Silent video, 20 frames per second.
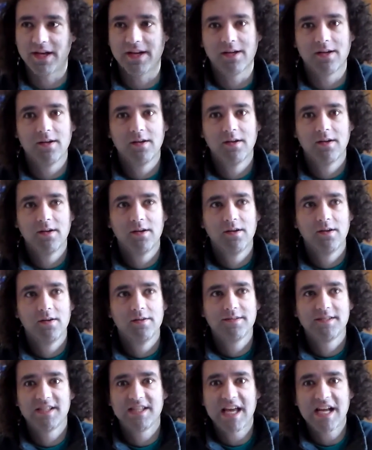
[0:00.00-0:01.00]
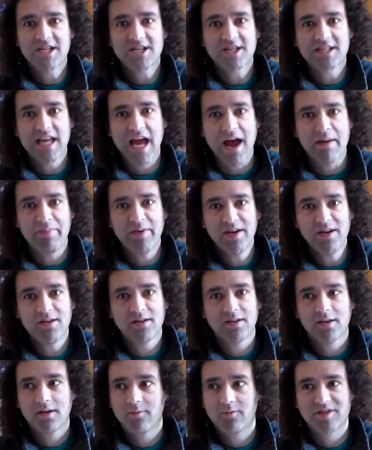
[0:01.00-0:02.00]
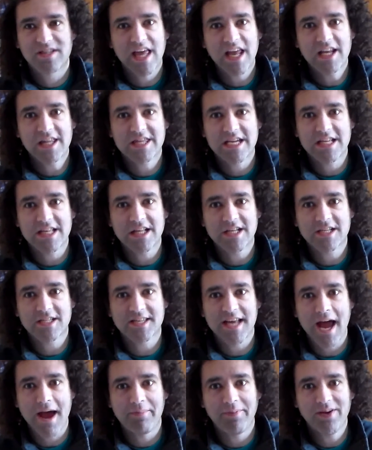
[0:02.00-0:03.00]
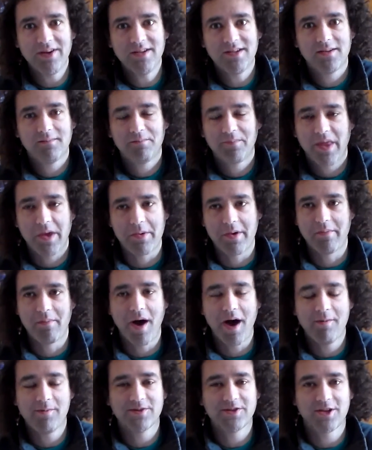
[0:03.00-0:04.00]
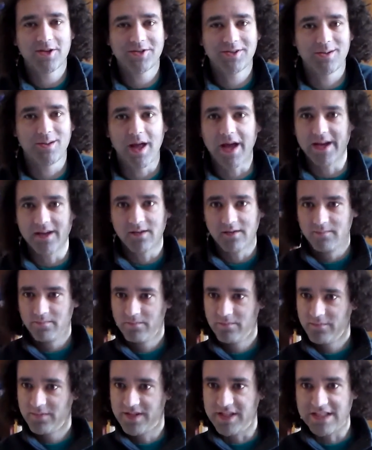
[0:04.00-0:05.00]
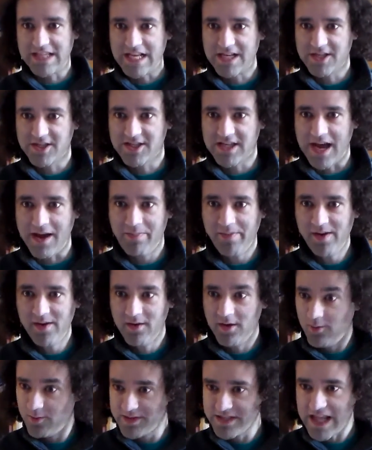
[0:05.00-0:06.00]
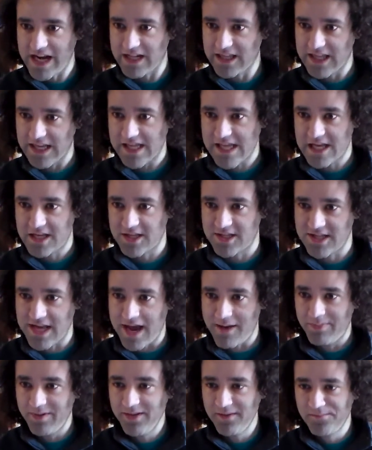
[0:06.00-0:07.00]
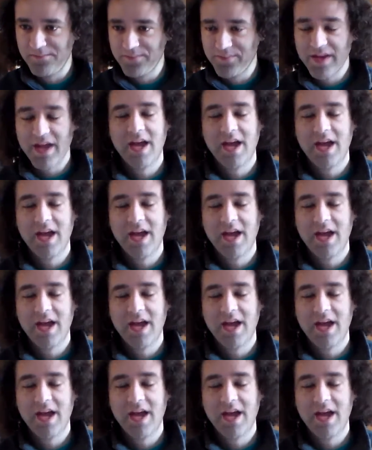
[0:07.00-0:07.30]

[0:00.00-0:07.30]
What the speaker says: Like, "Did that just happen? Was that a thing that just happened?" And my mom was also like, "Did that just happen? Was that a thing that just happened?"